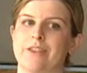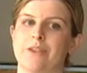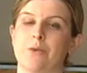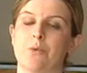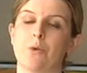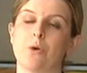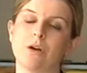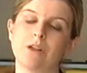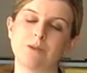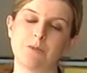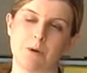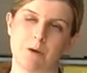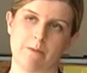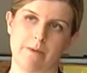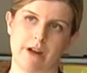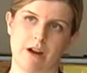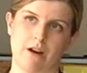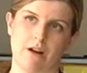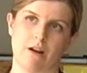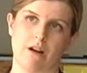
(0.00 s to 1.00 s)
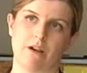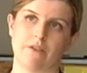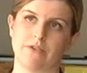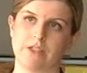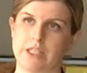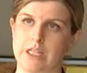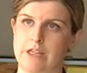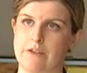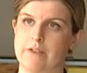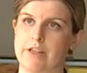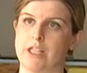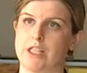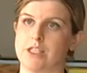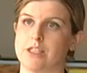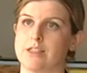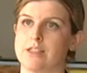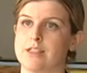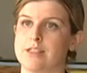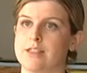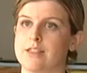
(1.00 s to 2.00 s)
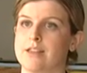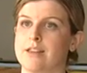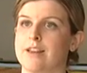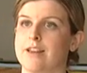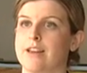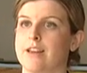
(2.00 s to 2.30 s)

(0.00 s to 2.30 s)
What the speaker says: the world premiere of Stephen's